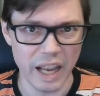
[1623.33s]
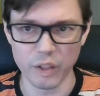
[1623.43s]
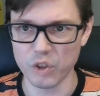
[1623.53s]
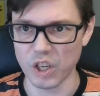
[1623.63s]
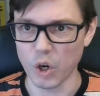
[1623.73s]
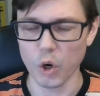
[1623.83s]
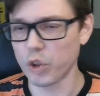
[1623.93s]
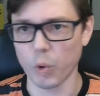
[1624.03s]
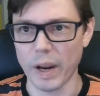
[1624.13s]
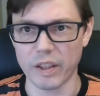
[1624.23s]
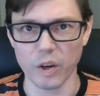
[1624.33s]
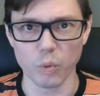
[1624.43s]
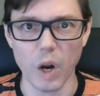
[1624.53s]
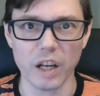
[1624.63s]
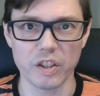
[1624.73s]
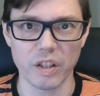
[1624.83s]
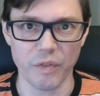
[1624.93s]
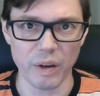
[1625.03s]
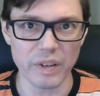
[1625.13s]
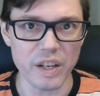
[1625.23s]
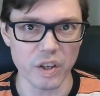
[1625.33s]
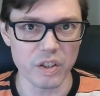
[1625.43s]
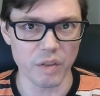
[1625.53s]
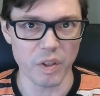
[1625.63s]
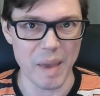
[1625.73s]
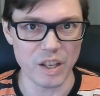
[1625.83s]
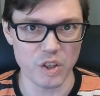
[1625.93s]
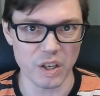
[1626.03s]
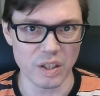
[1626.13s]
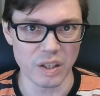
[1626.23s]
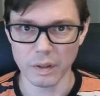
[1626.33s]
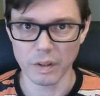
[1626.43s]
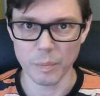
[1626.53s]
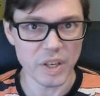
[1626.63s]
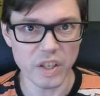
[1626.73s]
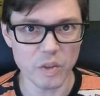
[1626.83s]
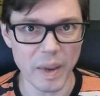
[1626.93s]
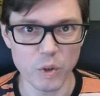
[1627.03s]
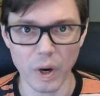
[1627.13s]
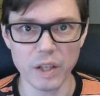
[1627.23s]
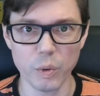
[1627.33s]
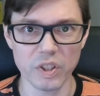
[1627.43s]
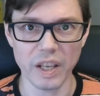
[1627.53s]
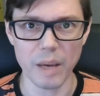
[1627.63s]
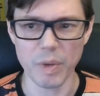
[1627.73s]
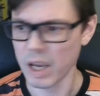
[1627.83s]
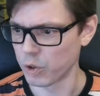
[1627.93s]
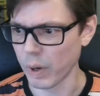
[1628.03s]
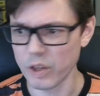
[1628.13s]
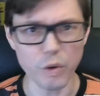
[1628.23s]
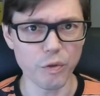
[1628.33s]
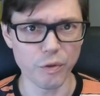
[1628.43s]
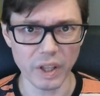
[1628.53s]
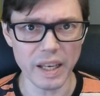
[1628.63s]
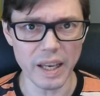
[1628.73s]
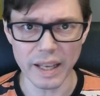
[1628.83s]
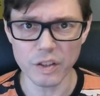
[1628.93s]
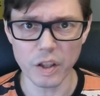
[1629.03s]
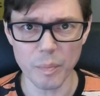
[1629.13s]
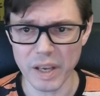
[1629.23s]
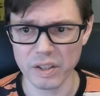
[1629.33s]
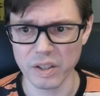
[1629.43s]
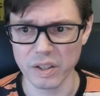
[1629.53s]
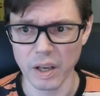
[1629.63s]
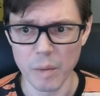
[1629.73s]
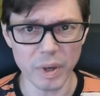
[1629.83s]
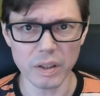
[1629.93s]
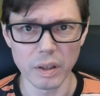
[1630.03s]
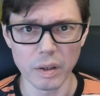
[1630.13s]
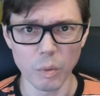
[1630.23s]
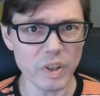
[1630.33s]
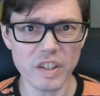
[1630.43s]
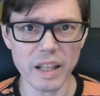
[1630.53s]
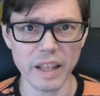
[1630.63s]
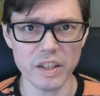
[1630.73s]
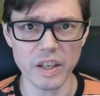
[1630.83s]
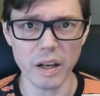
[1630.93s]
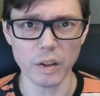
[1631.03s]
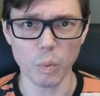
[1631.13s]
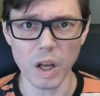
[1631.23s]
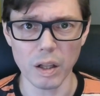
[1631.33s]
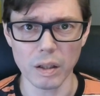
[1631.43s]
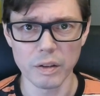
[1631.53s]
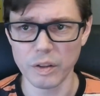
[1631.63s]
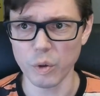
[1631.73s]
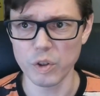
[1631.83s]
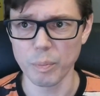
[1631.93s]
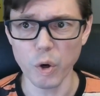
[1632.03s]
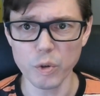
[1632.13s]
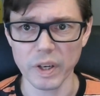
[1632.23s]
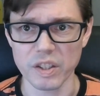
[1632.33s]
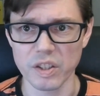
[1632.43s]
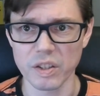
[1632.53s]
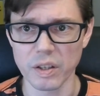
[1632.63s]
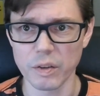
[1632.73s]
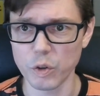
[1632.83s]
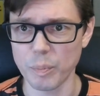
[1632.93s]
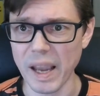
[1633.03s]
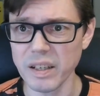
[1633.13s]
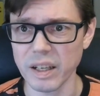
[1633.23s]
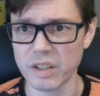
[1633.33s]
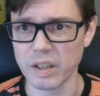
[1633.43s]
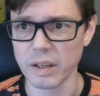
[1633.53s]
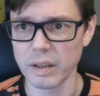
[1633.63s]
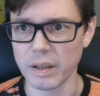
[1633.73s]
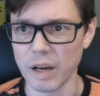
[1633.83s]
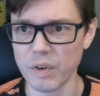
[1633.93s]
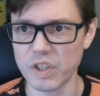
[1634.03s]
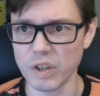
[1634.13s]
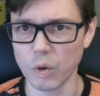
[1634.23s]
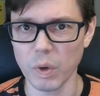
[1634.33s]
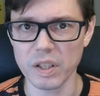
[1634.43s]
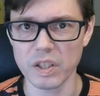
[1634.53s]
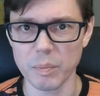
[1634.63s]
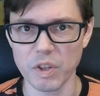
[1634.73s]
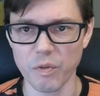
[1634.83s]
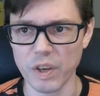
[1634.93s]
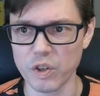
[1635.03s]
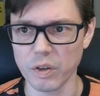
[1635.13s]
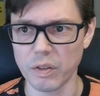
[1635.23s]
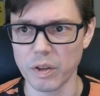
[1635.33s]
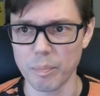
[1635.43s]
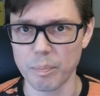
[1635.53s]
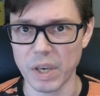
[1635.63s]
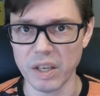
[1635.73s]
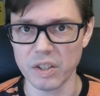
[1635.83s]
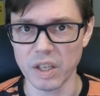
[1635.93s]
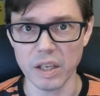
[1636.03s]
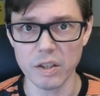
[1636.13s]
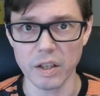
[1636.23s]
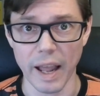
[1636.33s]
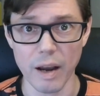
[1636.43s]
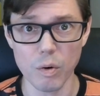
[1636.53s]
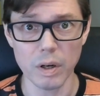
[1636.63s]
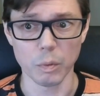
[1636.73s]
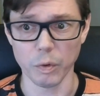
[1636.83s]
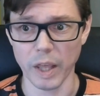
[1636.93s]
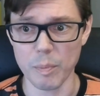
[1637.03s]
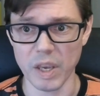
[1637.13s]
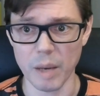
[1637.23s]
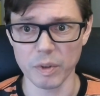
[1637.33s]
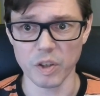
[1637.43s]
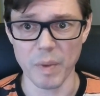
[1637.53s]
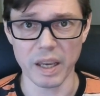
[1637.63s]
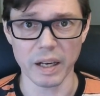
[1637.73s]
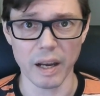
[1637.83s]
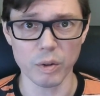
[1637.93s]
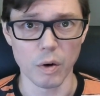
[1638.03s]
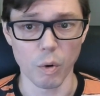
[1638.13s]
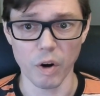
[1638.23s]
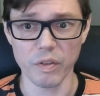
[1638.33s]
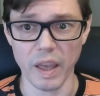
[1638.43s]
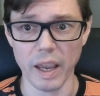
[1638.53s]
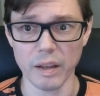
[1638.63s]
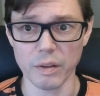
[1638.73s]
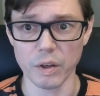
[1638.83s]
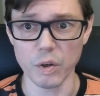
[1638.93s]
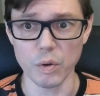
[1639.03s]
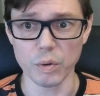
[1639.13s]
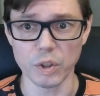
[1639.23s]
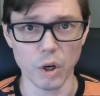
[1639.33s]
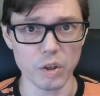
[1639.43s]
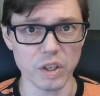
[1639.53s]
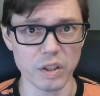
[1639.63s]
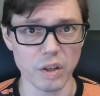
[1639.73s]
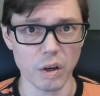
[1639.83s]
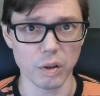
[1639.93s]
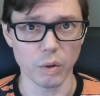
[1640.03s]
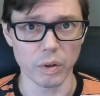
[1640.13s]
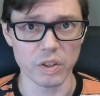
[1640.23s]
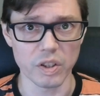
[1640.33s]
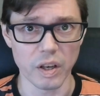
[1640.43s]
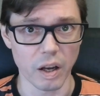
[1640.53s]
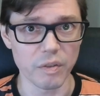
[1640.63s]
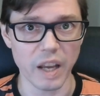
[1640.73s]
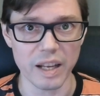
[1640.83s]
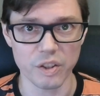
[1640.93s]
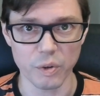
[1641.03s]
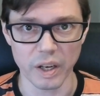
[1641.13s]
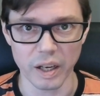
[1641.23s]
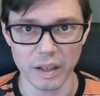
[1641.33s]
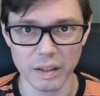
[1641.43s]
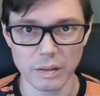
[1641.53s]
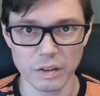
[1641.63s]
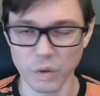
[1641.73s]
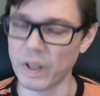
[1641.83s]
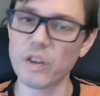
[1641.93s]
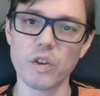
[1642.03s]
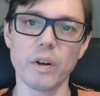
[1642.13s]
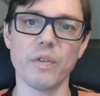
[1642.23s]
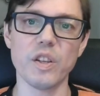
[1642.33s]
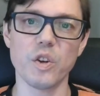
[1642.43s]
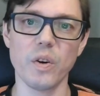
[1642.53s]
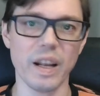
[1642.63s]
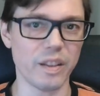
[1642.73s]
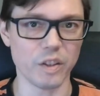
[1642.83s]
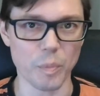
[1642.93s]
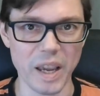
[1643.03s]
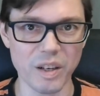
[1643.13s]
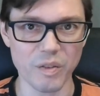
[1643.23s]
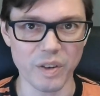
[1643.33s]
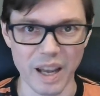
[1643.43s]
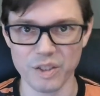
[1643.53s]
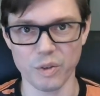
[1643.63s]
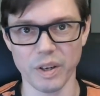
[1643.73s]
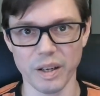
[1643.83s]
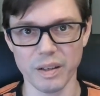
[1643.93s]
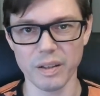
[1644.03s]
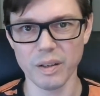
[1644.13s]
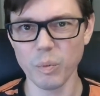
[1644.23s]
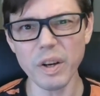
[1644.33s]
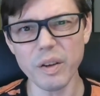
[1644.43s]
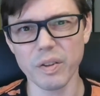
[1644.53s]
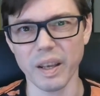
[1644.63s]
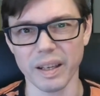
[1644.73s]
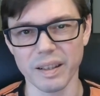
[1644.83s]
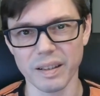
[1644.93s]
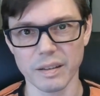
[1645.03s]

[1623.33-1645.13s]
and there's an earthquake that rocks the foundations of the mansion. The PCs may try to escape, try to flee into the mists, but what's that they see on the wall? Those portraits, those paintings. Every single one seems to feature the PCs now? Will they be able to make it out, or are they the new cursed Darklords of Ghastria? So there's our adventure in the domain of Ghastria. What do you think?